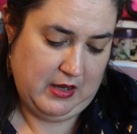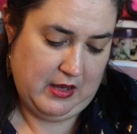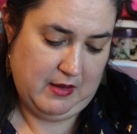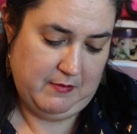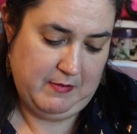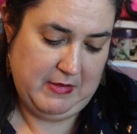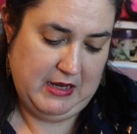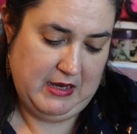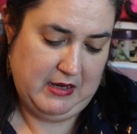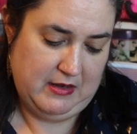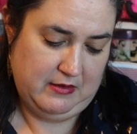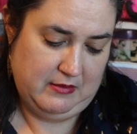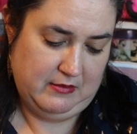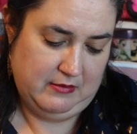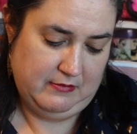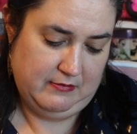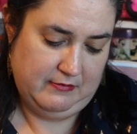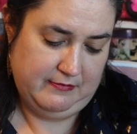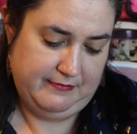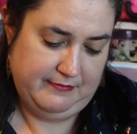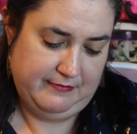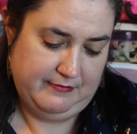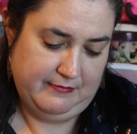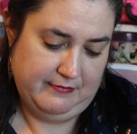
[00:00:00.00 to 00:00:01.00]
I mean,
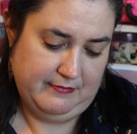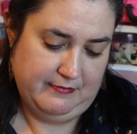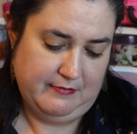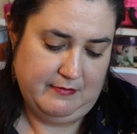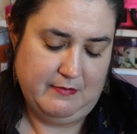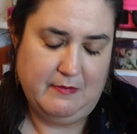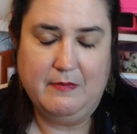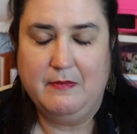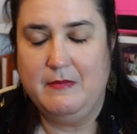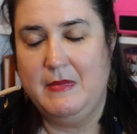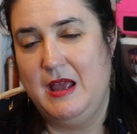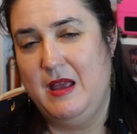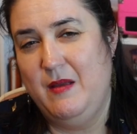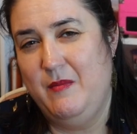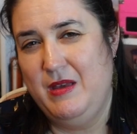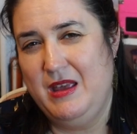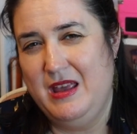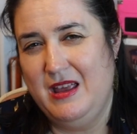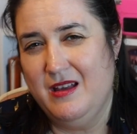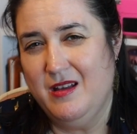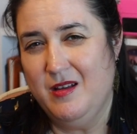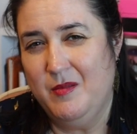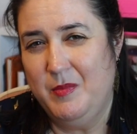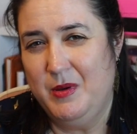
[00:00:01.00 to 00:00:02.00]

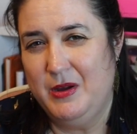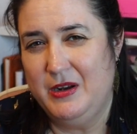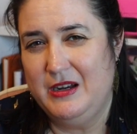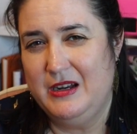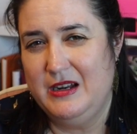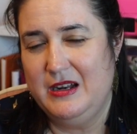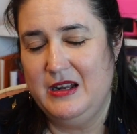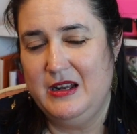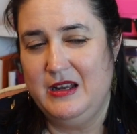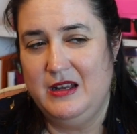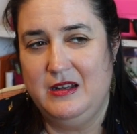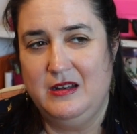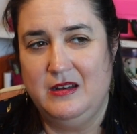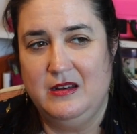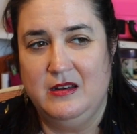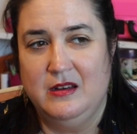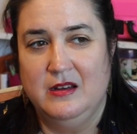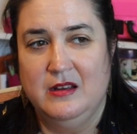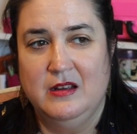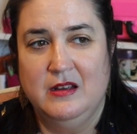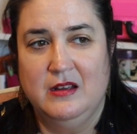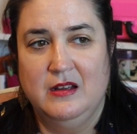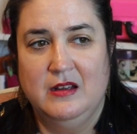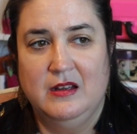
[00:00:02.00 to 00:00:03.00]
maybe I'll put it in,
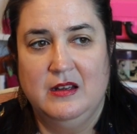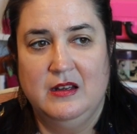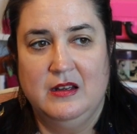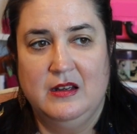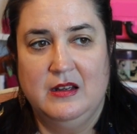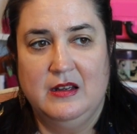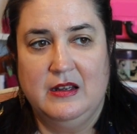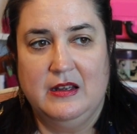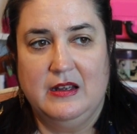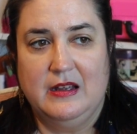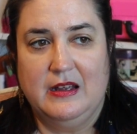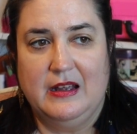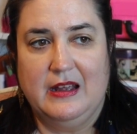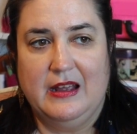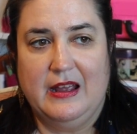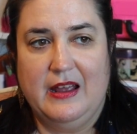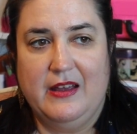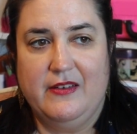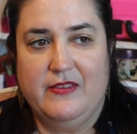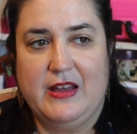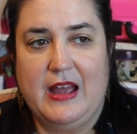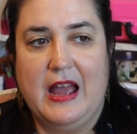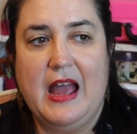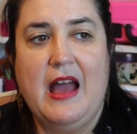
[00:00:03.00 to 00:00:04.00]

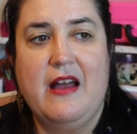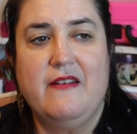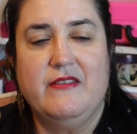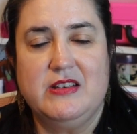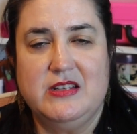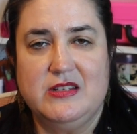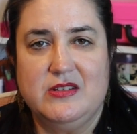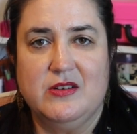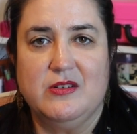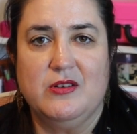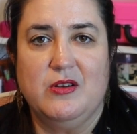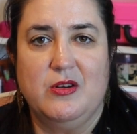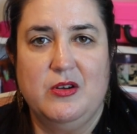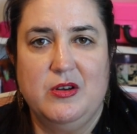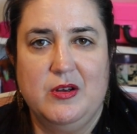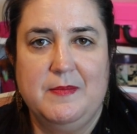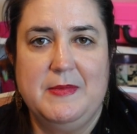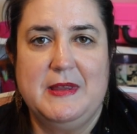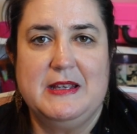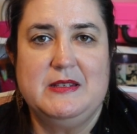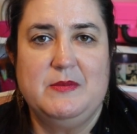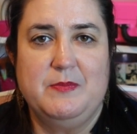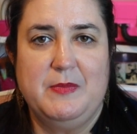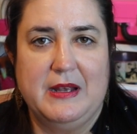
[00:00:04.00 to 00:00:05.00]
if I have a circle hoop
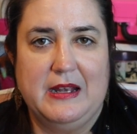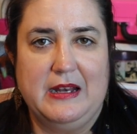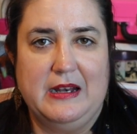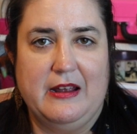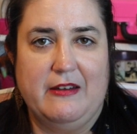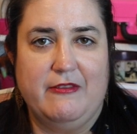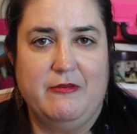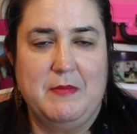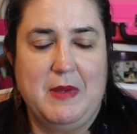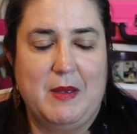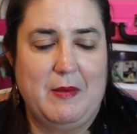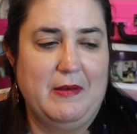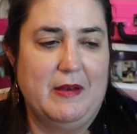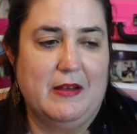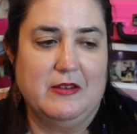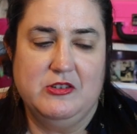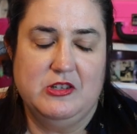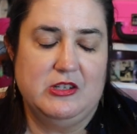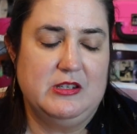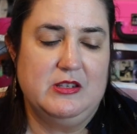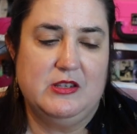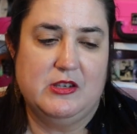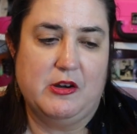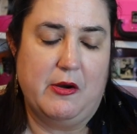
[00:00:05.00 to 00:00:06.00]
that's big enough, maybe I'll
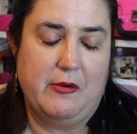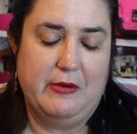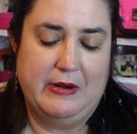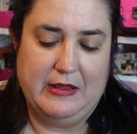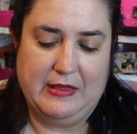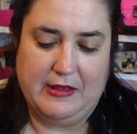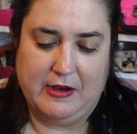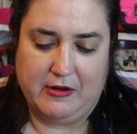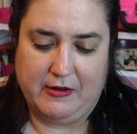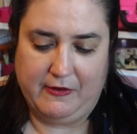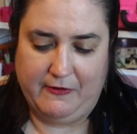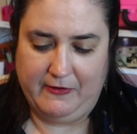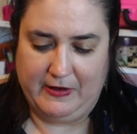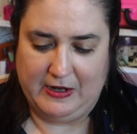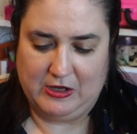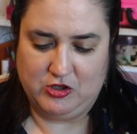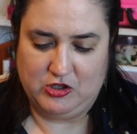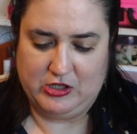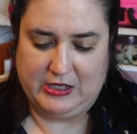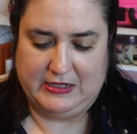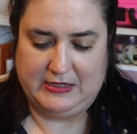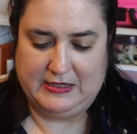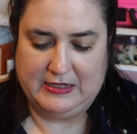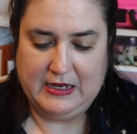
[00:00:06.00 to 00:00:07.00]
just throw it in there to
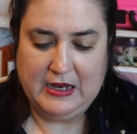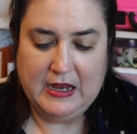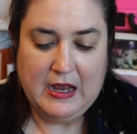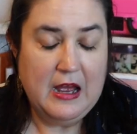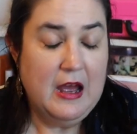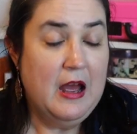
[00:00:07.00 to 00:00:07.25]
finish it.